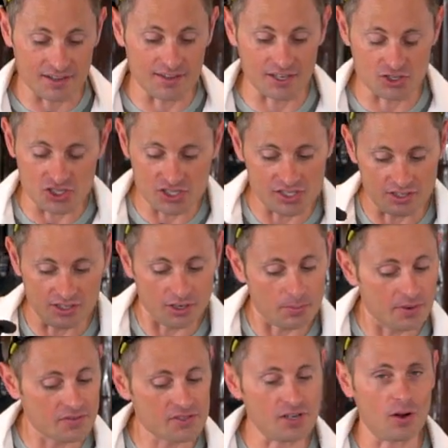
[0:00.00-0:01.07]
to think just a little
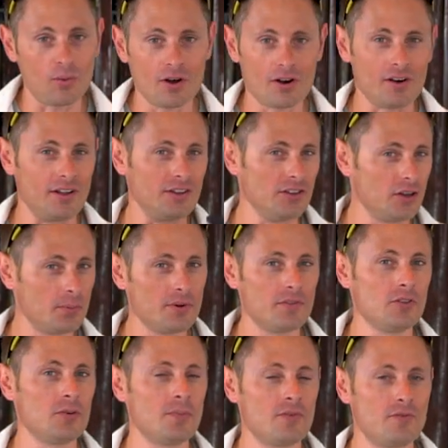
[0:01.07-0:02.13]
bit of salt water, a little bit of
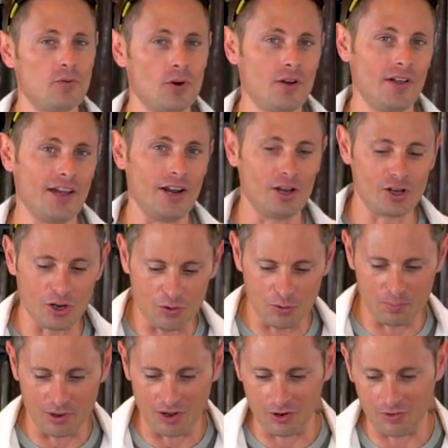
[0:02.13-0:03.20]
aluminum foil, and a Coke
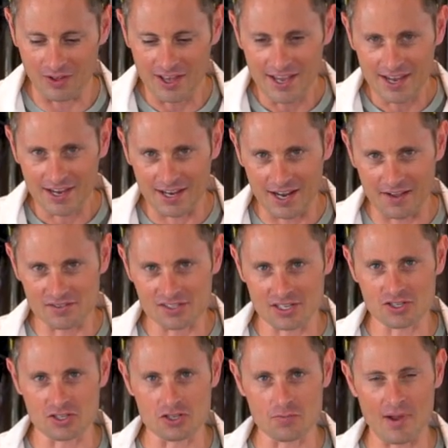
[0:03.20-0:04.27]
bottle can have
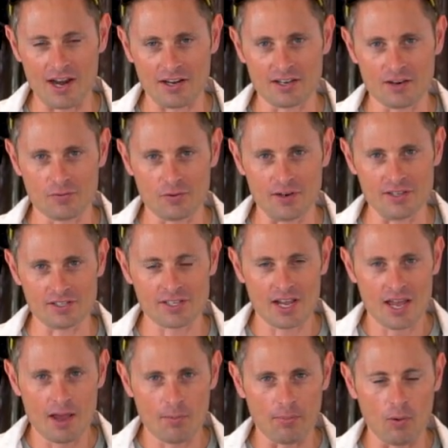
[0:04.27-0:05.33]
such a dramatic difference.
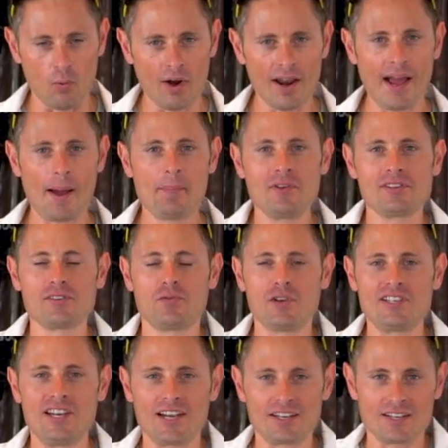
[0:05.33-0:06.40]
But what happens if we
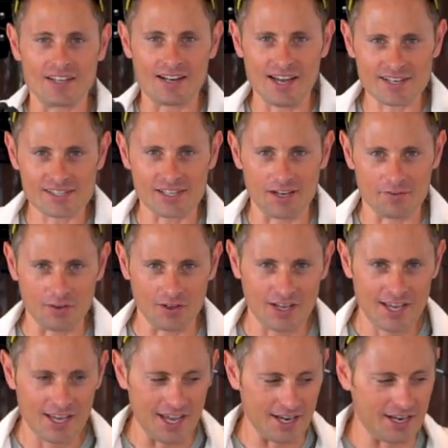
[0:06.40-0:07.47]
take it to the next level
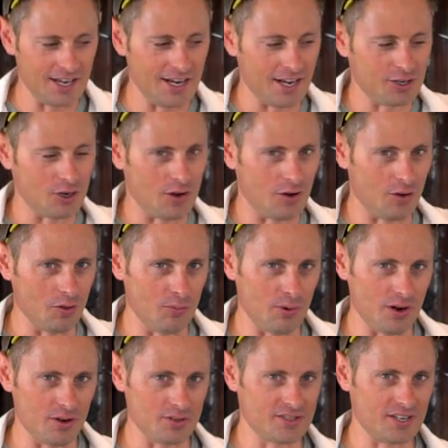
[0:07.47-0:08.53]
and connect all the
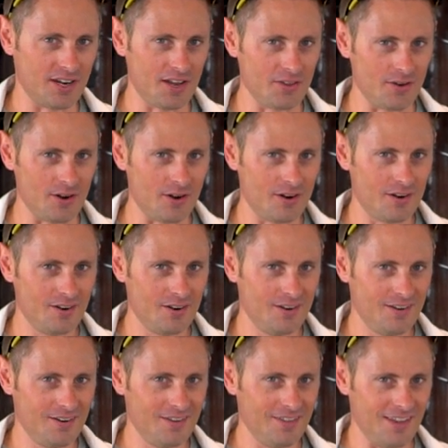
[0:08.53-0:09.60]
bottles together?
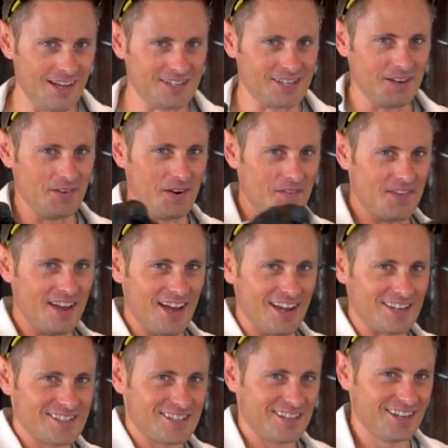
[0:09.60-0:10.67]
That's coming up
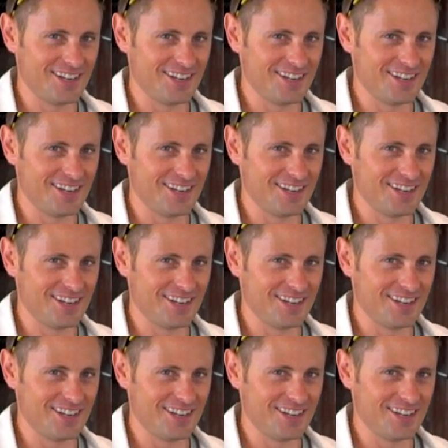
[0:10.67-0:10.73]
next.